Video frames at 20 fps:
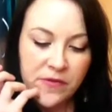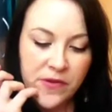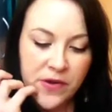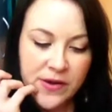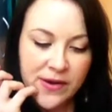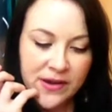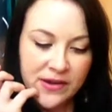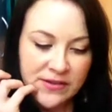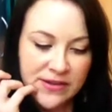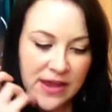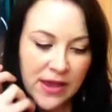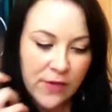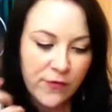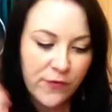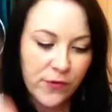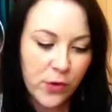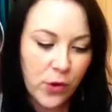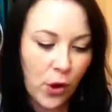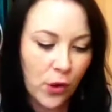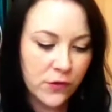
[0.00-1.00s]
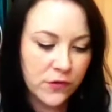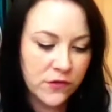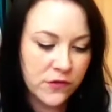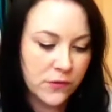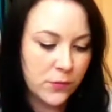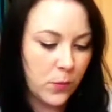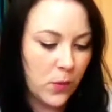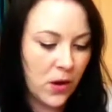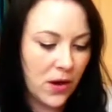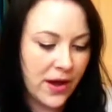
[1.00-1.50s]
of an idea for
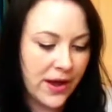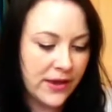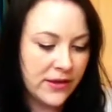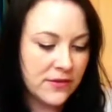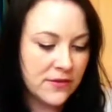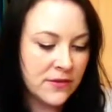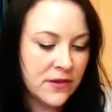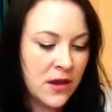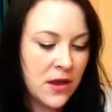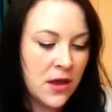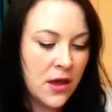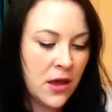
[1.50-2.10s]
cost wise.